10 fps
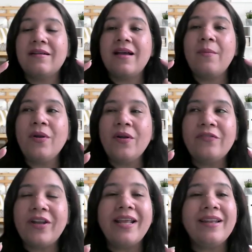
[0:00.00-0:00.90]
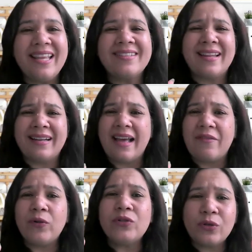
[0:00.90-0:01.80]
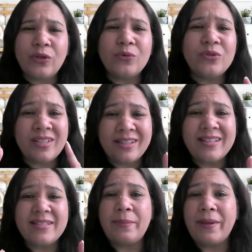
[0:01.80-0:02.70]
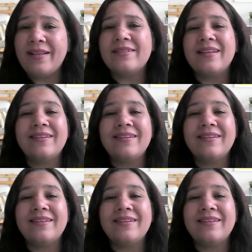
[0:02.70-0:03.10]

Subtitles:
a couple of techniques that I've also used in this space.